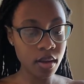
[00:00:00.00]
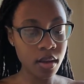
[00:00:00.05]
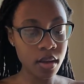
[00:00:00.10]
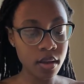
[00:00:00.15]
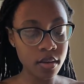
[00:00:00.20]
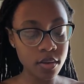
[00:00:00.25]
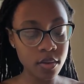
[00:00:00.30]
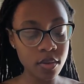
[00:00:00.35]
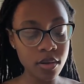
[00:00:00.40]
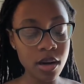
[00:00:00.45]

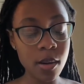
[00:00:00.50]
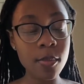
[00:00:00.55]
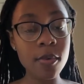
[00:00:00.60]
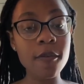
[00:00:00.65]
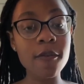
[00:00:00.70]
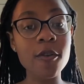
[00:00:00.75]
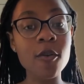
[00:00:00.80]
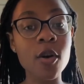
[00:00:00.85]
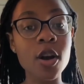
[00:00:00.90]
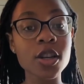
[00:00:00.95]
So the number
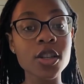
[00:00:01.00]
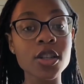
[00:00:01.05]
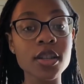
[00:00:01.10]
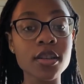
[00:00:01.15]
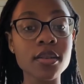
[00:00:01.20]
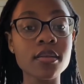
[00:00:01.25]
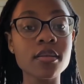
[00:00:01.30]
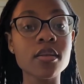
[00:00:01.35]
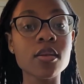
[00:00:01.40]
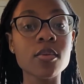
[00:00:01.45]
of
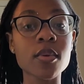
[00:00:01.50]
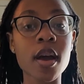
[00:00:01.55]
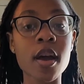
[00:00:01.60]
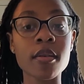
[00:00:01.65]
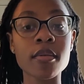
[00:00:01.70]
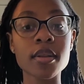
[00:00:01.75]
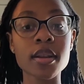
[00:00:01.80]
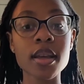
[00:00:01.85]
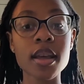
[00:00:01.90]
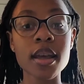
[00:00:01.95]
questions
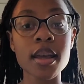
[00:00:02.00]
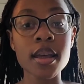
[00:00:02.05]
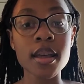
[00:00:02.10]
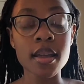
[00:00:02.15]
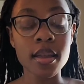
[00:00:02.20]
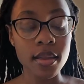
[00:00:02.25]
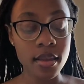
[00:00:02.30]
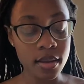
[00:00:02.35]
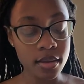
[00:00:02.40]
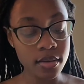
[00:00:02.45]
throughout
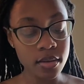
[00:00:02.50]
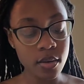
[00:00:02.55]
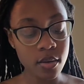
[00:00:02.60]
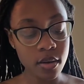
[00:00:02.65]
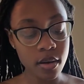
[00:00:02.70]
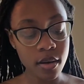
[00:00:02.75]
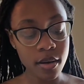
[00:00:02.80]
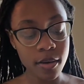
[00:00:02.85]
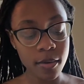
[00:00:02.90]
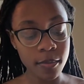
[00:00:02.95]
this
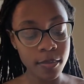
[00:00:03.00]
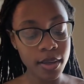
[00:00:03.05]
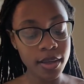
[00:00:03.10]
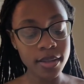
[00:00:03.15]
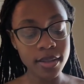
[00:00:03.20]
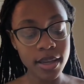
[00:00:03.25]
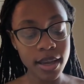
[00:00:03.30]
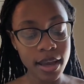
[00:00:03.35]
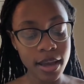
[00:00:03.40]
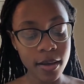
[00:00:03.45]

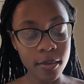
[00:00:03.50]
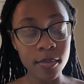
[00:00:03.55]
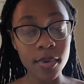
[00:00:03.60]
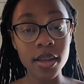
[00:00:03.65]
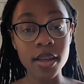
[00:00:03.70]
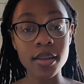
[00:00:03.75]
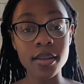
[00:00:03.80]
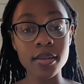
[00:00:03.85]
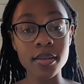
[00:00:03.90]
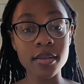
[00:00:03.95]
exam
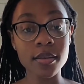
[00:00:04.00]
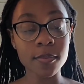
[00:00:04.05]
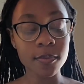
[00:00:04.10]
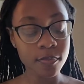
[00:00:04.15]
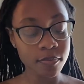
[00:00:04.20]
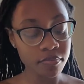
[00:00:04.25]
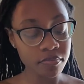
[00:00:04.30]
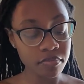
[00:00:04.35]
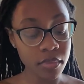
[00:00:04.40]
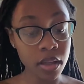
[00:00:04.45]
is
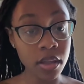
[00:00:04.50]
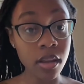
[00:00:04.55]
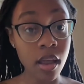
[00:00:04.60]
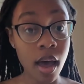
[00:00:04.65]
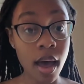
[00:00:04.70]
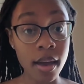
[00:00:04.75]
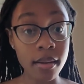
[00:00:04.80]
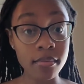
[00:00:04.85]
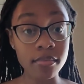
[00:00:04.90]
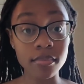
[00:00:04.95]
a
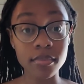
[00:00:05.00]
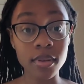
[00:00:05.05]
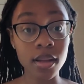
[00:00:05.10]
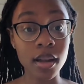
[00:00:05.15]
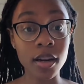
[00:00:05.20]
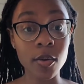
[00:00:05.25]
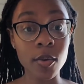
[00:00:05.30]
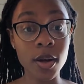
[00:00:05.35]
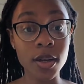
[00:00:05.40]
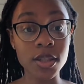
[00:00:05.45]
lot
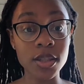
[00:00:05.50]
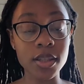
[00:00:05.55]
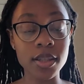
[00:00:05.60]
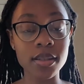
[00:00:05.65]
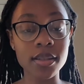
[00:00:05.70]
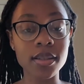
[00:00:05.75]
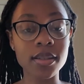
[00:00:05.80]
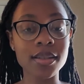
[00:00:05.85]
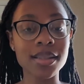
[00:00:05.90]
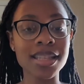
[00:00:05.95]
of
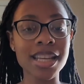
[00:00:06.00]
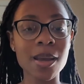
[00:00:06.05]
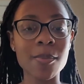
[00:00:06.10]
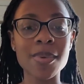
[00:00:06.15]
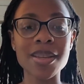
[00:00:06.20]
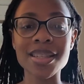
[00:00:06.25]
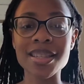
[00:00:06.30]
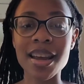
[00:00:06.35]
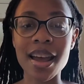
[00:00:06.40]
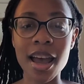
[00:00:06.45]
questions. This exam
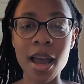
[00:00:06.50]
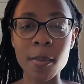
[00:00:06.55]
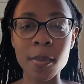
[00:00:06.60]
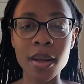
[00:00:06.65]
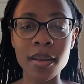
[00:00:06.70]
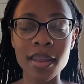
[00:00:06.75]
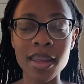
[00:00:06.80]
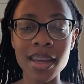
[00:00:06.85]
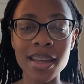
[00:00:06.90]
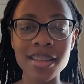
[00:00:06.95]
is timed. I
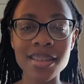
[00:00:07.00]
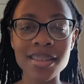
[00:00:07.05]
think it's